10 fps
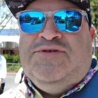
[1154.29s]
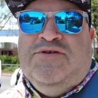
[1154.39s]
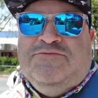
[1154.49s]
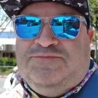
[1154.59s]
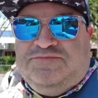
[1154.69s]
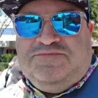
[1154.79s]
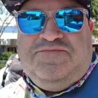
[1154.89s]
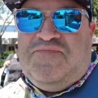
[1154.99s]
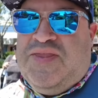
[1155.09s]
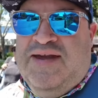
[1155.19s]
So
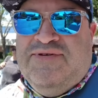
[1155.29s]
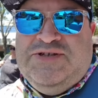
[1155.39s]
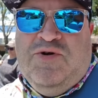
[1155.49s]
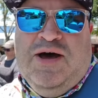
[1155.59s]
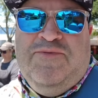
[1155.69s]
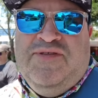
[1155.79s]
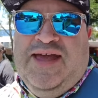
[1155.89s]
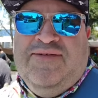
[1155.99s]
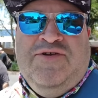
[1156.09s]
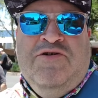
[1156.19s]
every so often
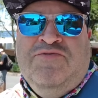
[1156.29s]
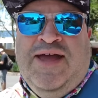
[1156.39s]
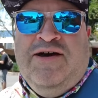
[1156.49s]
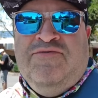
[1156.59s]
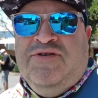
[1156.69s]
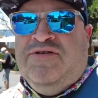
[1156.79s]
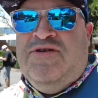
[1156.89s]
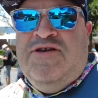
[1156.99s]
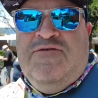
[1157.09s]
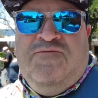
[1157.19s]
they have to go down to
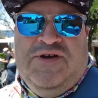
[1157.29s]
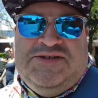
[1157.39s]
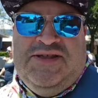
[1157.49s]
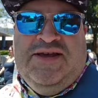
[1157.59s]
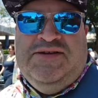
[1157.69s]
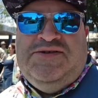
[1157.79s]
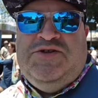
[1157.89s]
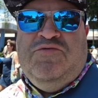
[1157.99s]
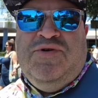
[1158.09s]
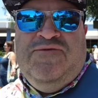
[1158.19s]
fix things,
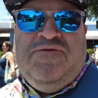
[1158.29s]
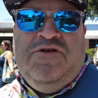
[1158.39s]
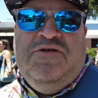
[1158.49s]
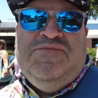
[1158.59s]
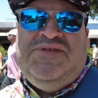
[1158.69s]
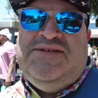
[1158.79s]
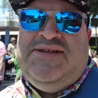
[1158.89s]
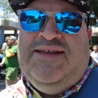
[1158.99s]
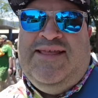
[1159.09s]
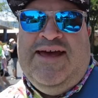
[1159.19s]
do refurbs, things
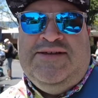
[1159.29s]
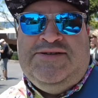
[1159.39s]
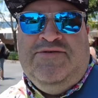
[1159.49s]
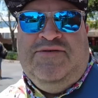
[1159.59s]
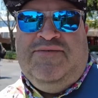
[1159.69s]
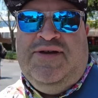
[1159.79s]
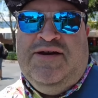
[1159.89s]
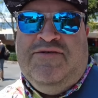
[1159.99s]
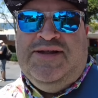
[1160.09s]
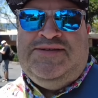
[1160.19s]
like that. So you
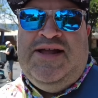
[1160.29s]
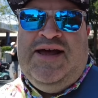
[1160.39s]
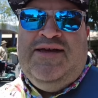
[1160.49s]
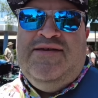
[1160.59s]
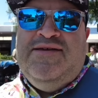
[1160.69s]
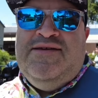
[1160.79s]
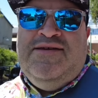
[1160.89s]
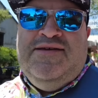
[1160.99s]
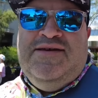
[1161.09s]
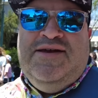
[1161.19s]
know, it's not,
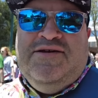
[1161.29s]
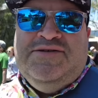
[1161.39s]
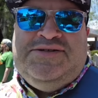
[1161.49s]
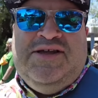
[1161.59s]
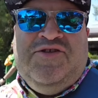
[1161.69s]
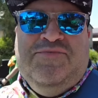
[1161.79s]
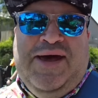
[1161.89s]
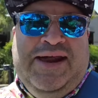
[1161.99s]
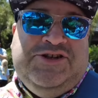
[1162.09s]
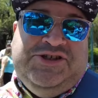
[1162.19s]
you know, it's nothing
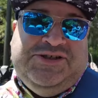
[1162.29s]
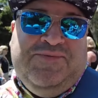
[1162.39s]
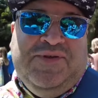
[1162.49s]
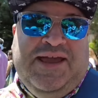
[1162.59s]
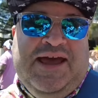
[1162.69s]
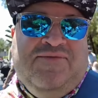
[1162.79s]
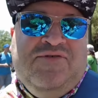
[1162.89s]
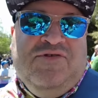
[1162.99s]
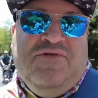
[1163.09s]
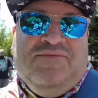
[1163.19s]
bad. It's just something they have
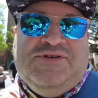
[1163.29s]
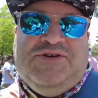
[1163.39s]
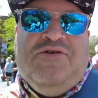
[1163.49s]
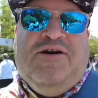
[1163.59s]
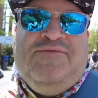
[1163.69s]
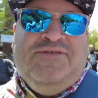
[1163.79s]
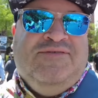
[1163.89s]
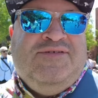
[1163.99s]
to do every so often.